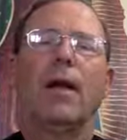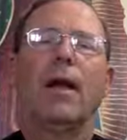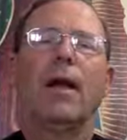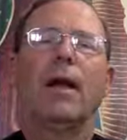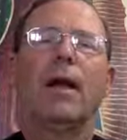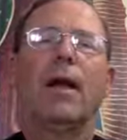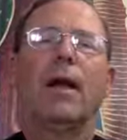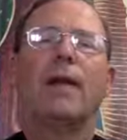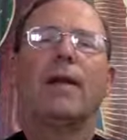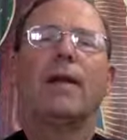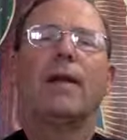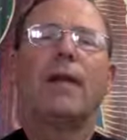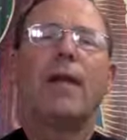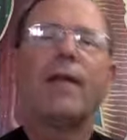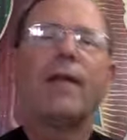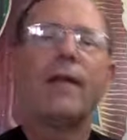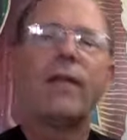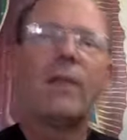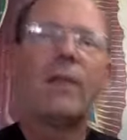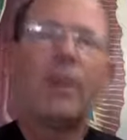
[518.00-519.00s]
at,
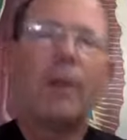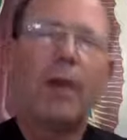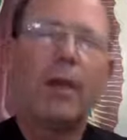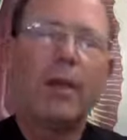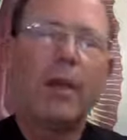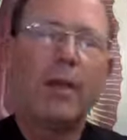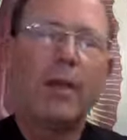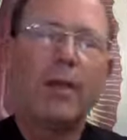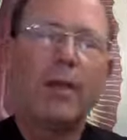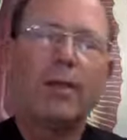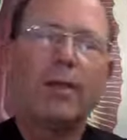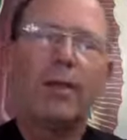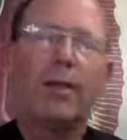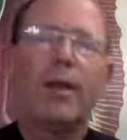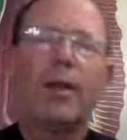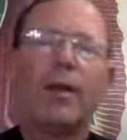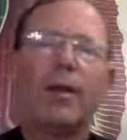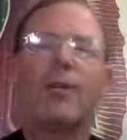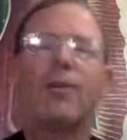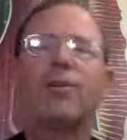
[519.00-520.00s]
11 in the
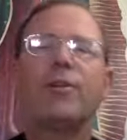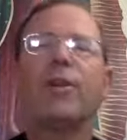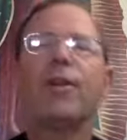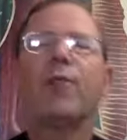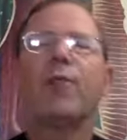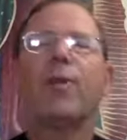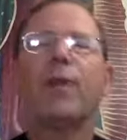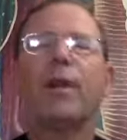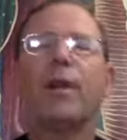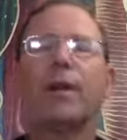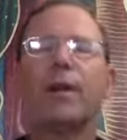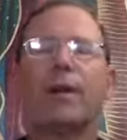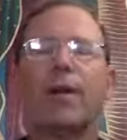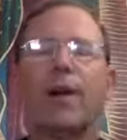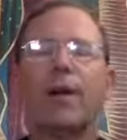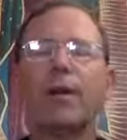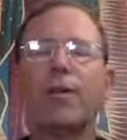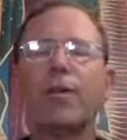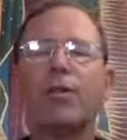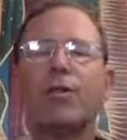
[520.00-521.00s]
morning until 1
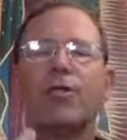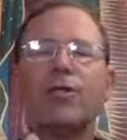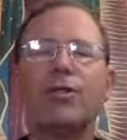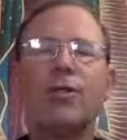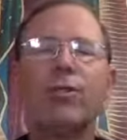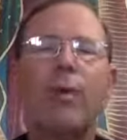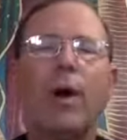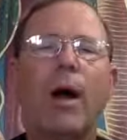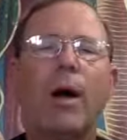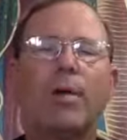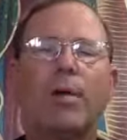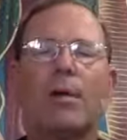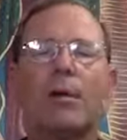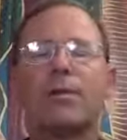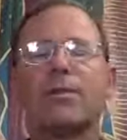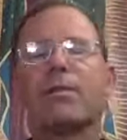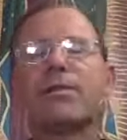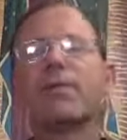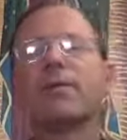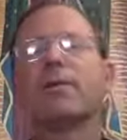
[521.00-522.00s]
o'clock, those two
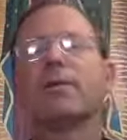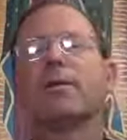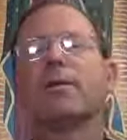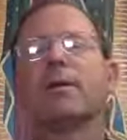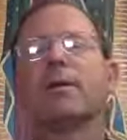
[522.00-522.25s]
hours.